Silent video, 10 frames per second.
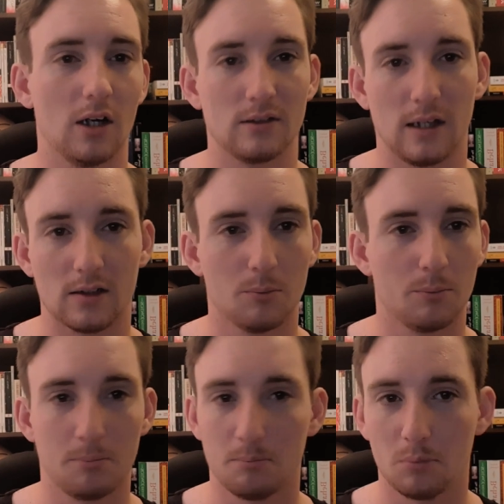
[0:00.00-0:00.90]
It takes a
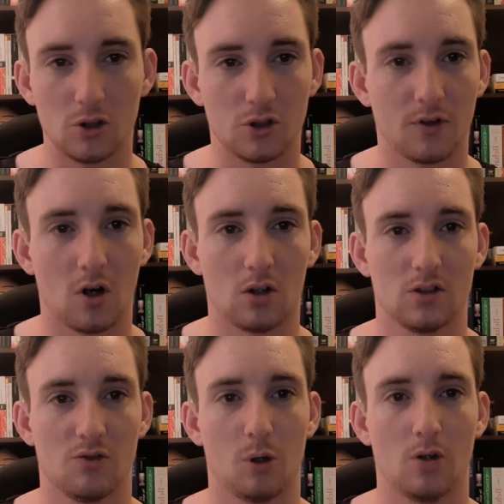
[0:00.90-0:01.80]
bunch of
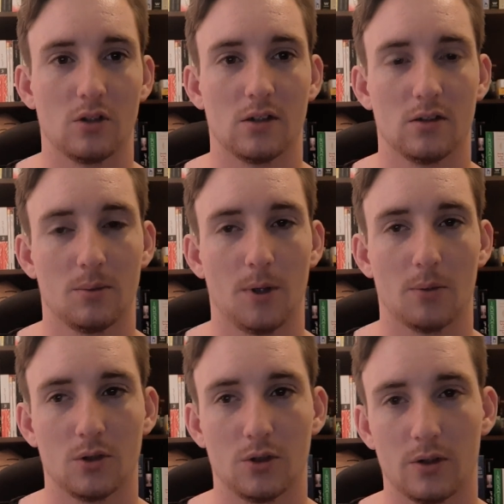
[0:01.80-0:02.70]
cognitive processes to be able
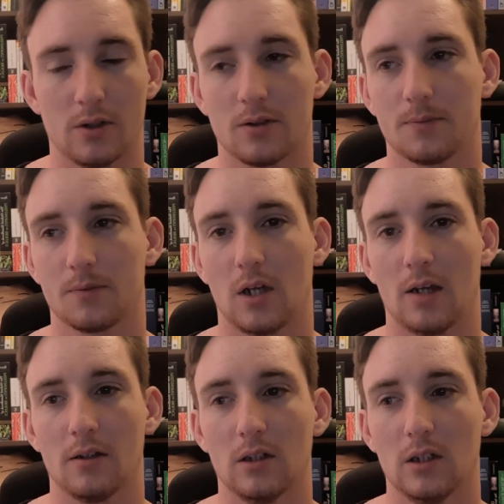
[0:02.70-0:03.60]
to do this,
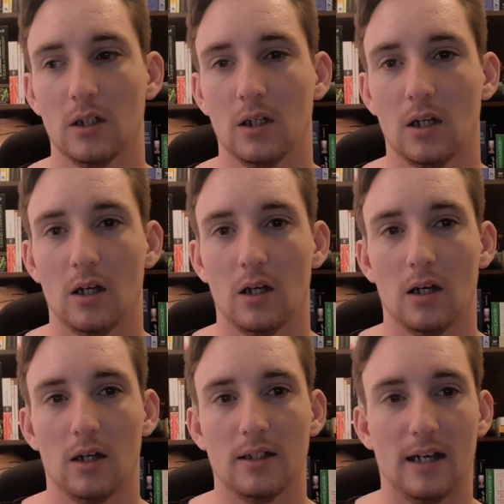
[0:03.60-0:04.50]
okay?
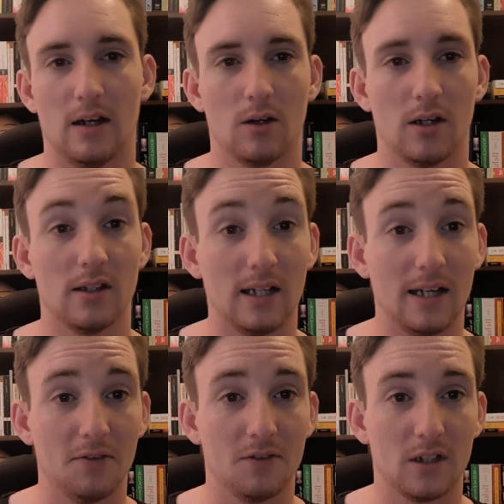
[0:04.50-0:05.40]
Now, in the
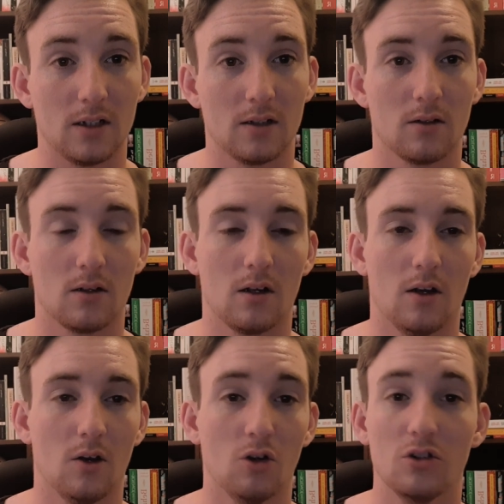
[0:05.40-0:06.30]
left ear,
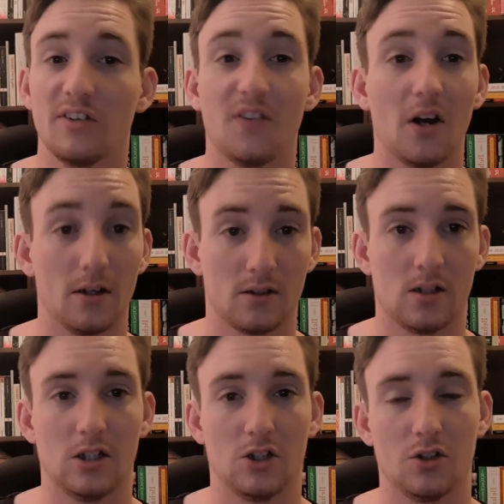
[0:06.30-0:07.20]
under various
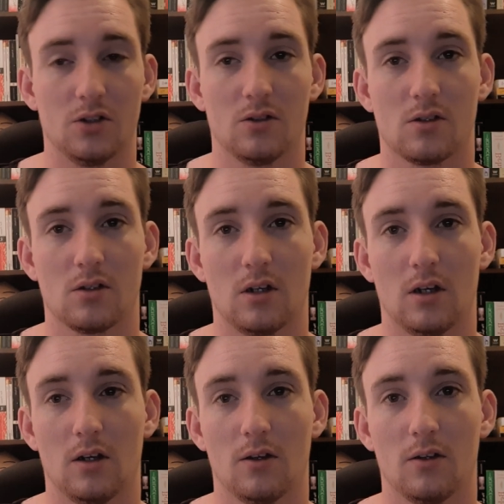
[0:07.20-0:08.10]
conditions,
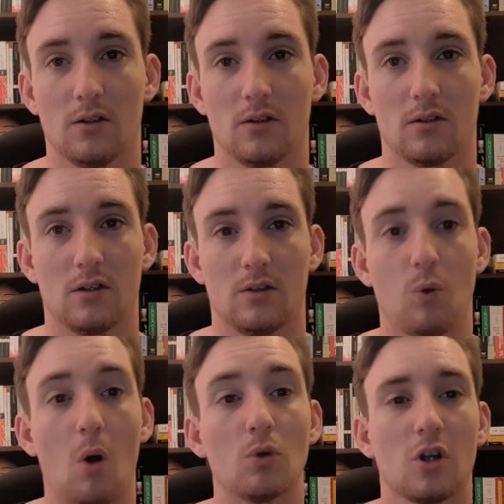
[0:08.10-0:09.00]

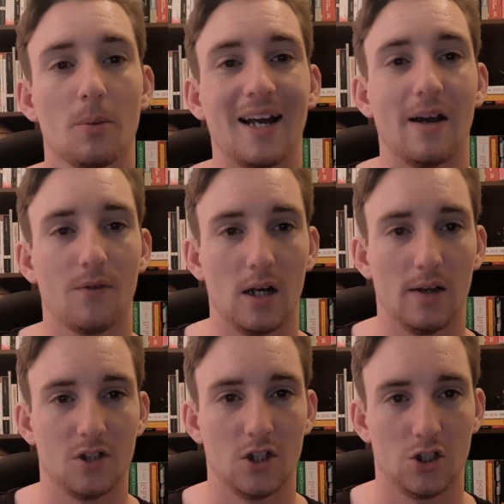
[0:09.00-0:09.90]
what was coming out of the
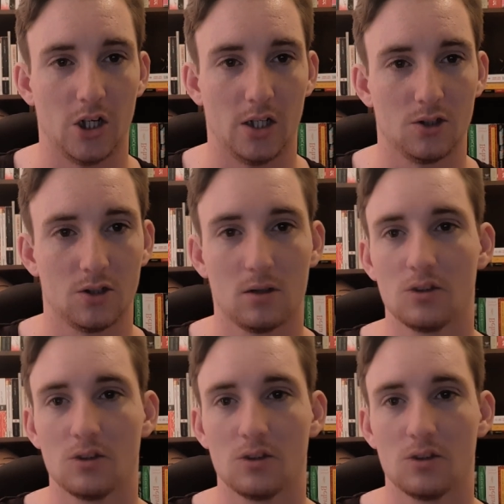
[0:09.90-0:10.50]
left ear changed.